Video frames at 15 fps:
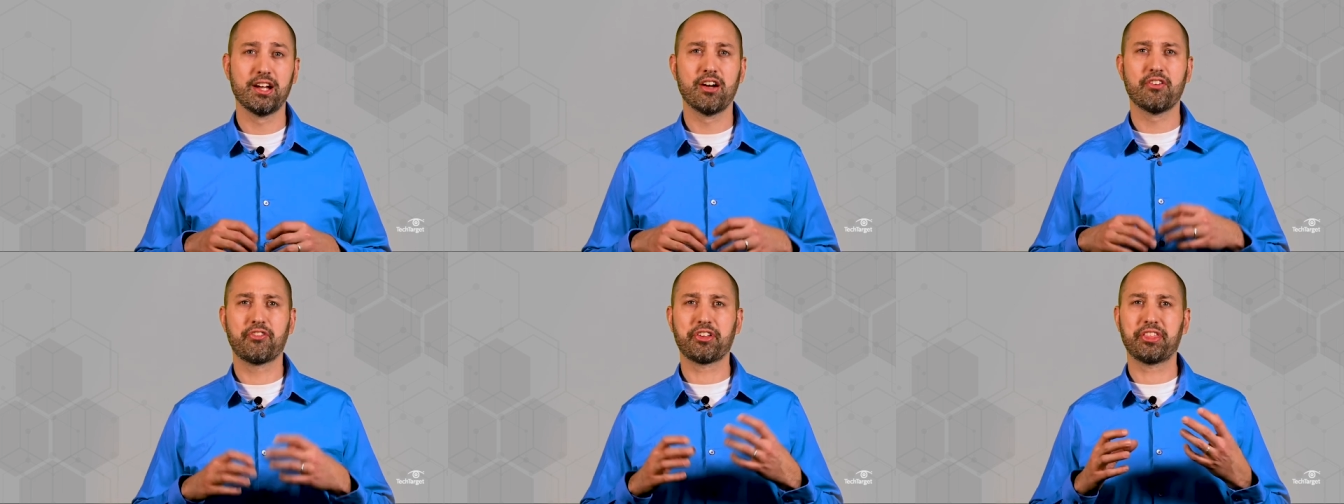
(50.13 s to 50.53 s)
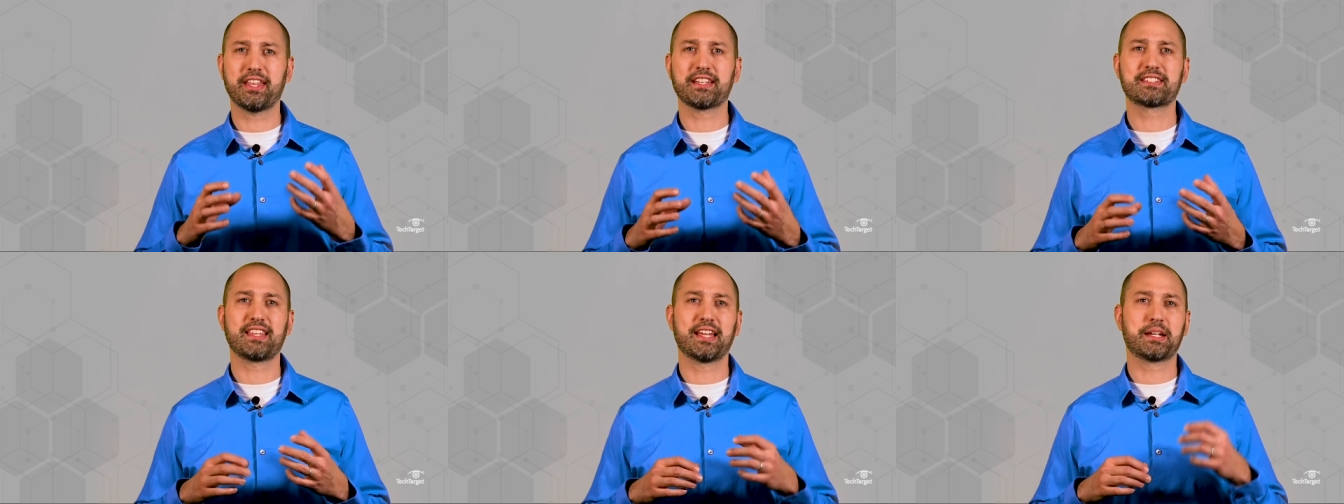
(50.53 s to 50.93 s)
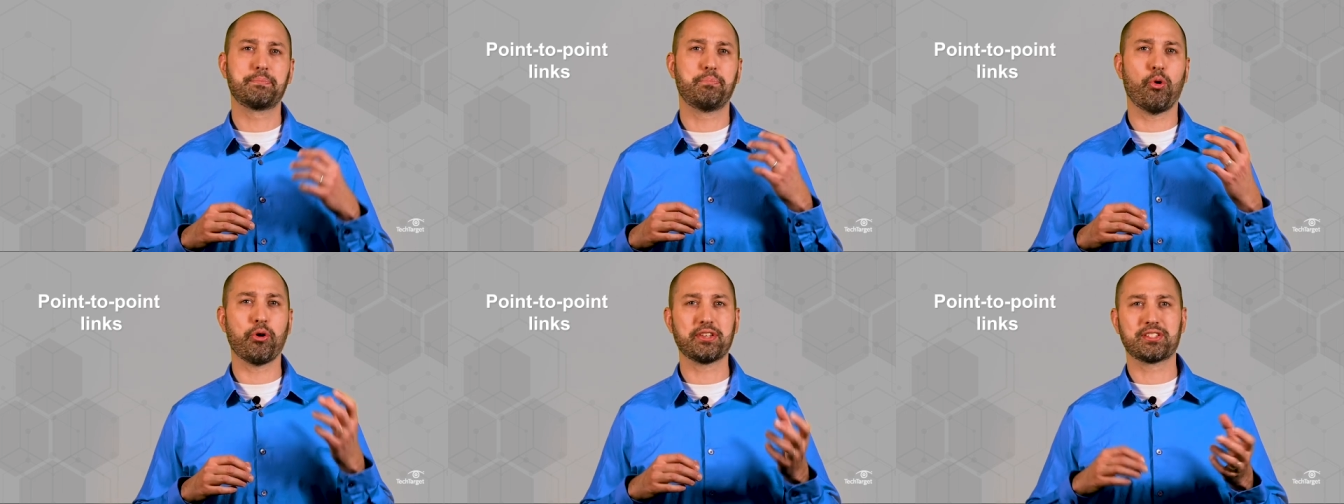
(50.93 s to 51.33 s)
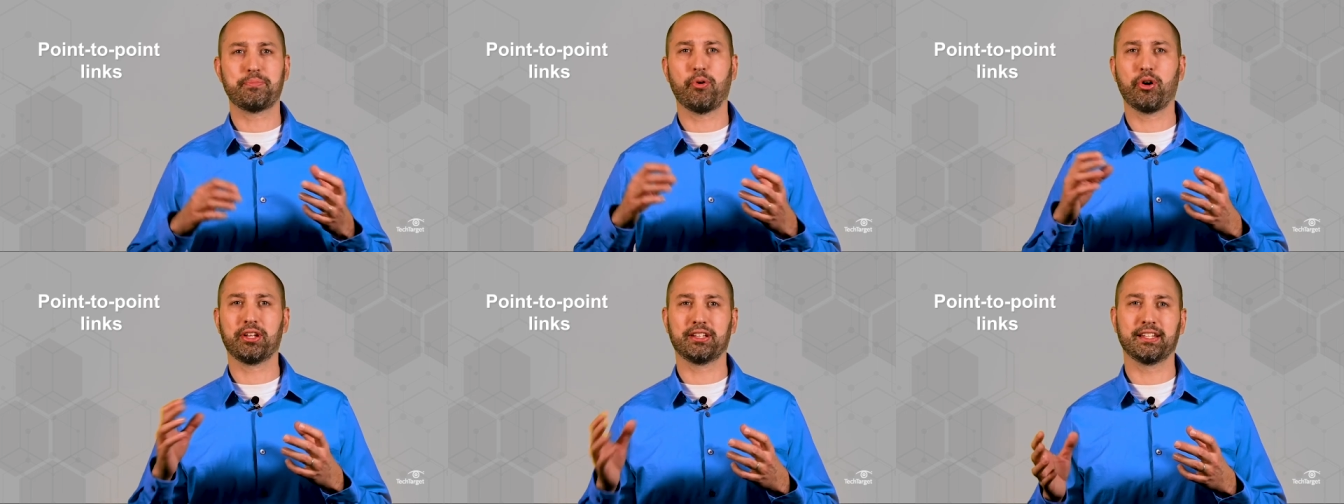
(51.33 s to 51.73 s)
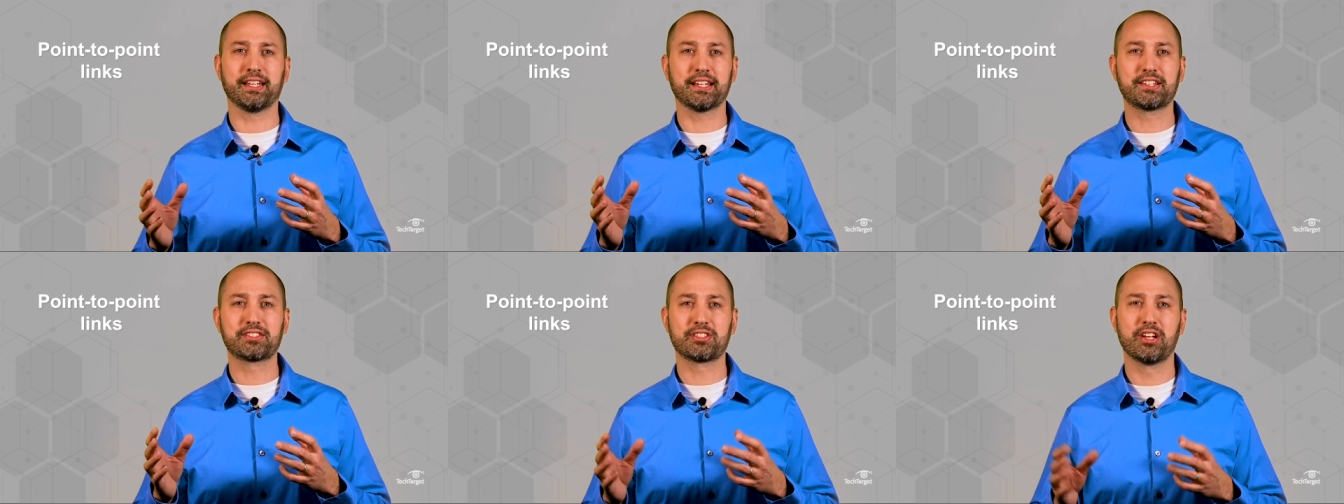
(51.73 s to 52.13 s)
for things like point-to-point -point
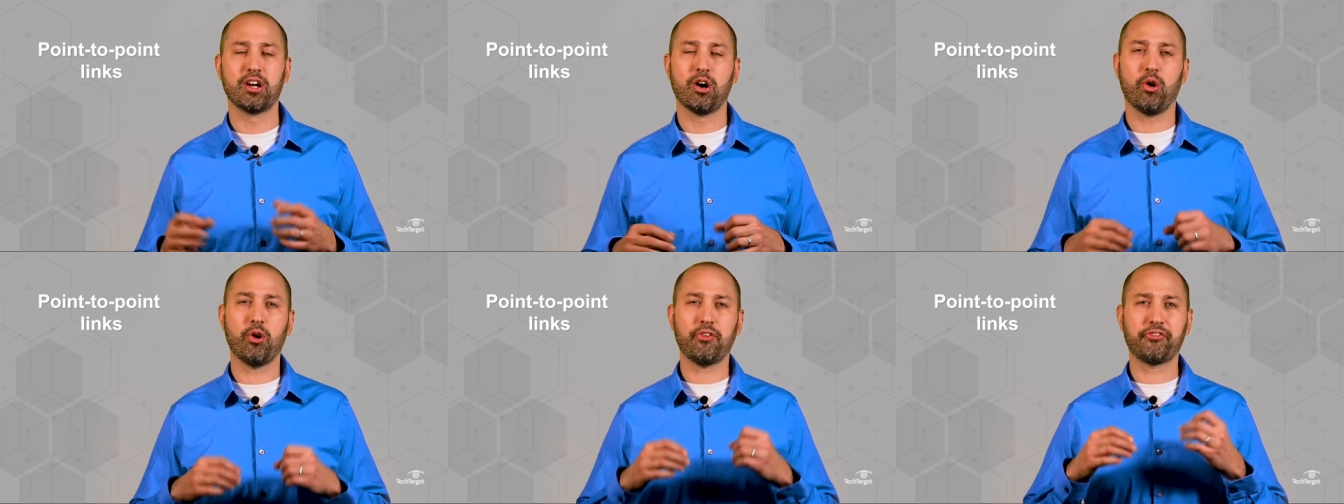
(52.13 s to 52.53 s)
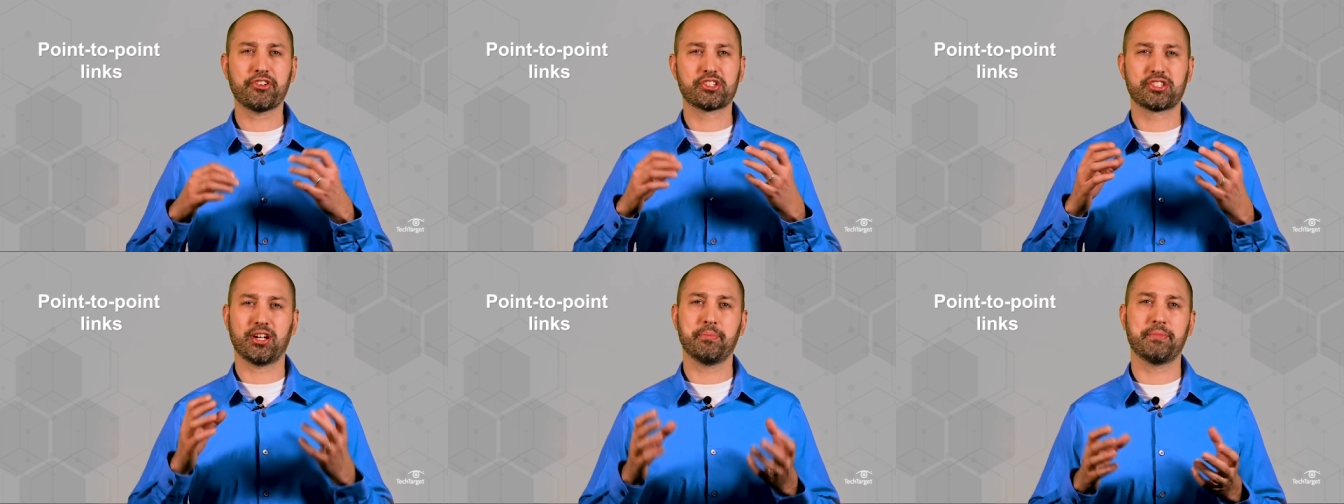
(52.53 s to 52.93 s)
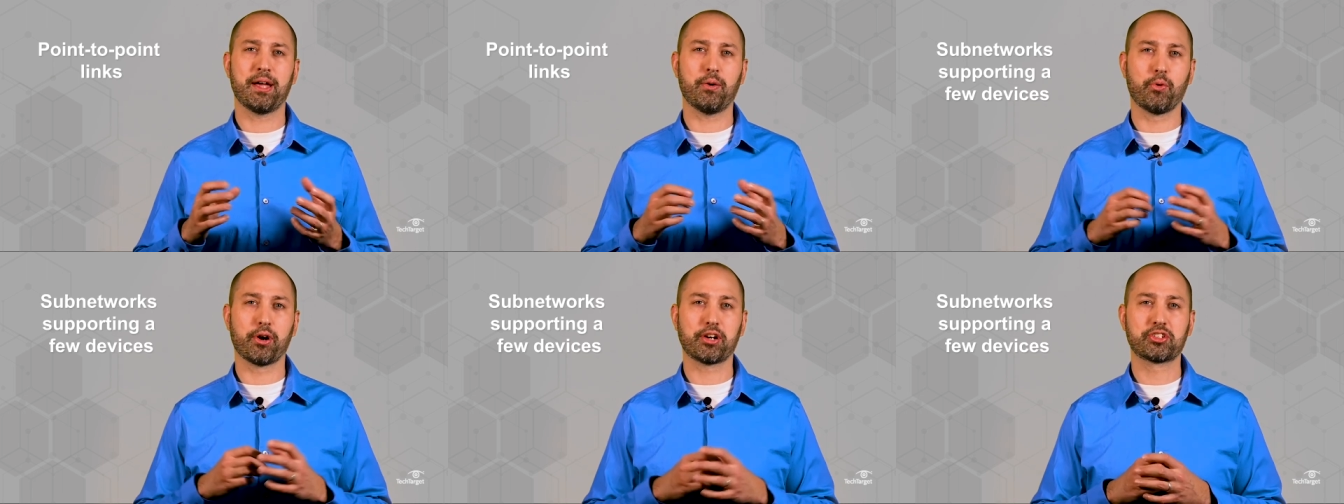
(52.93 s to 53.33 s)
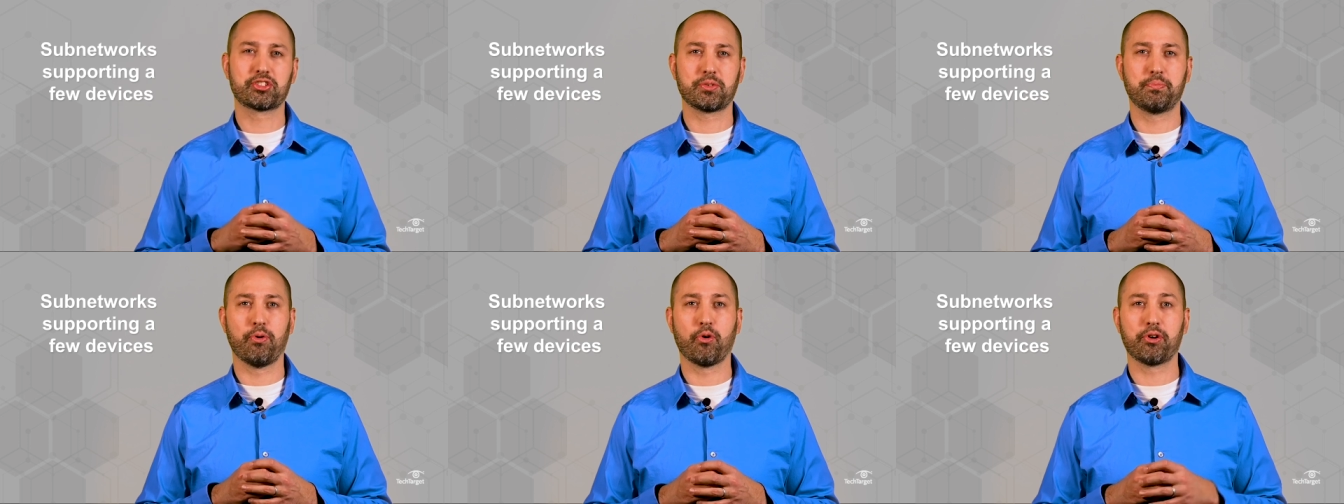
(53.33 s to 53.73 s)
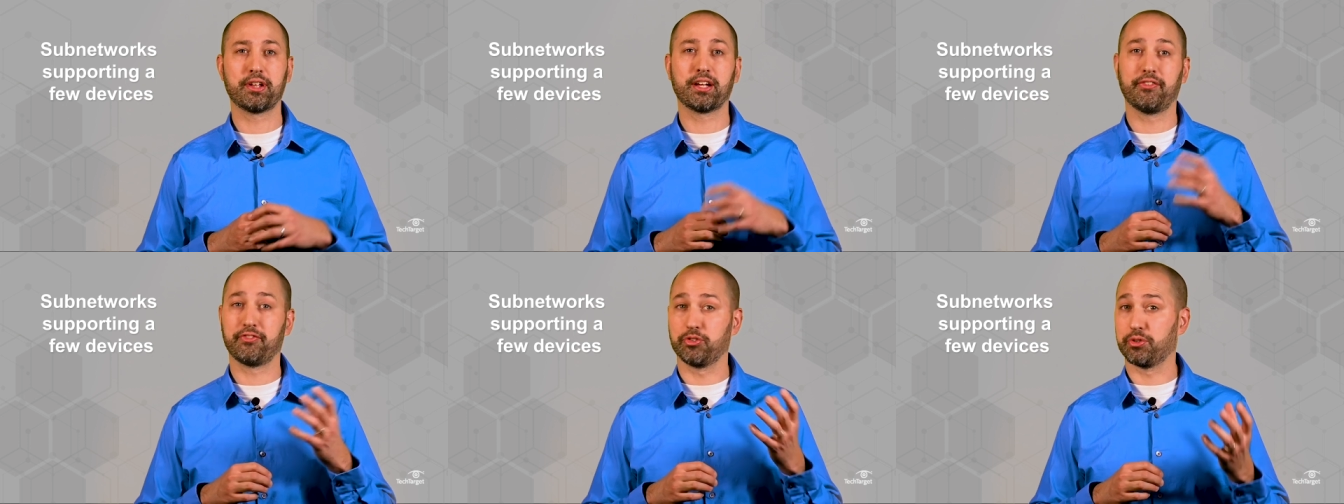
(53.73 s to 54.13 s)
links or for subnetworks
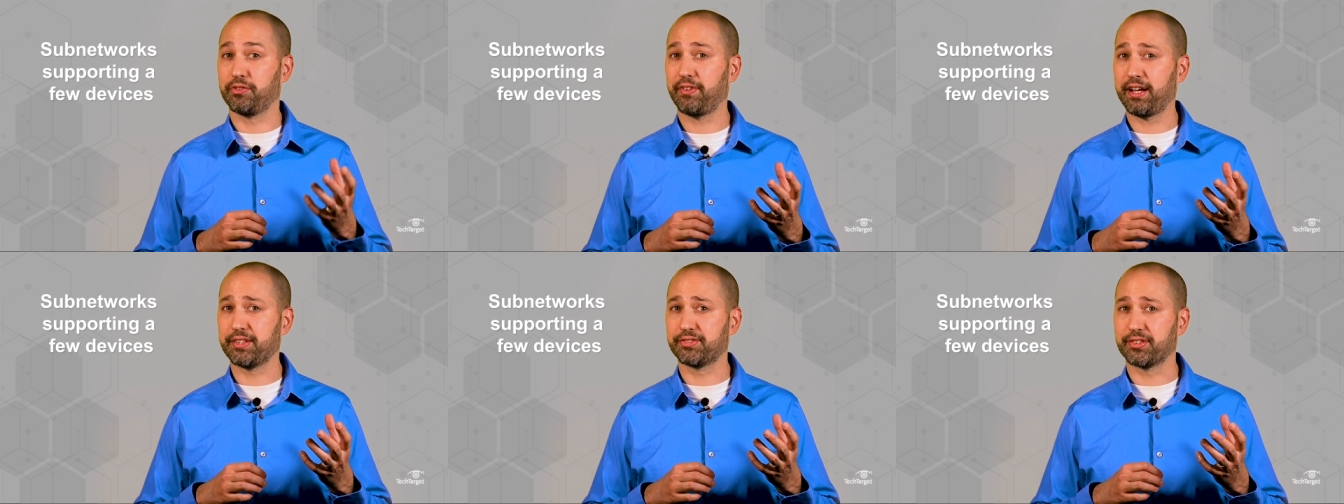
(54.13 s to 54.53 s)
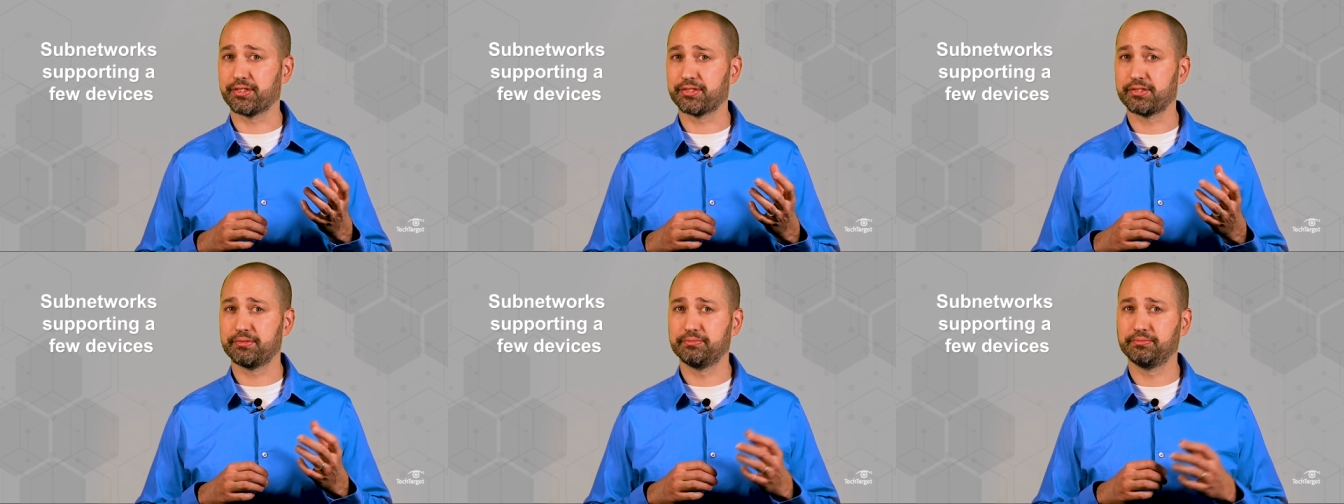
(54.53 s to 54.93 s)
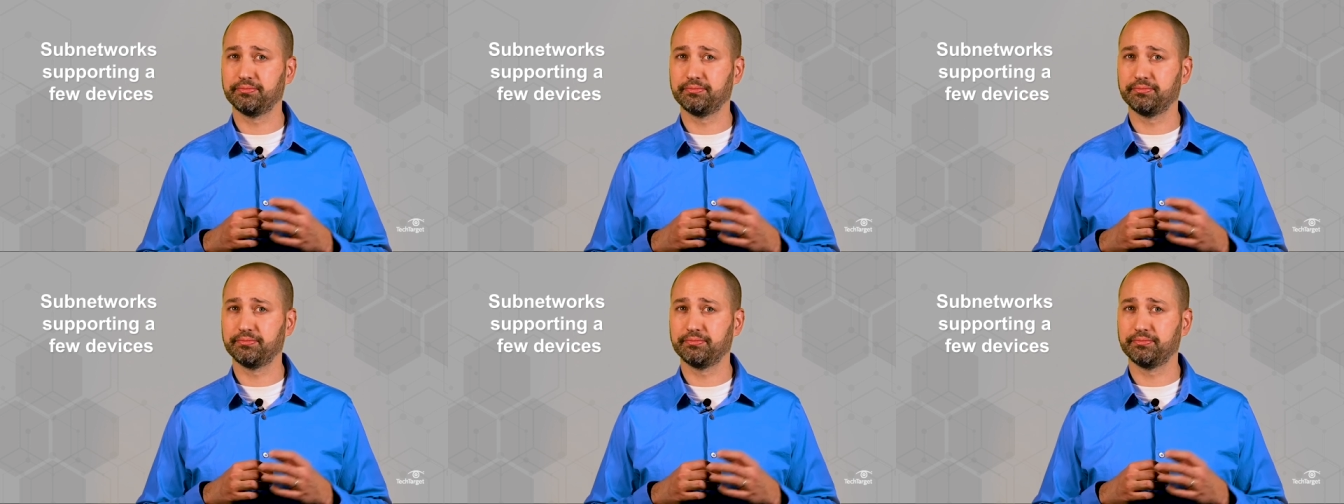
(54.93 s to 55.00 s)
supporting a few devices.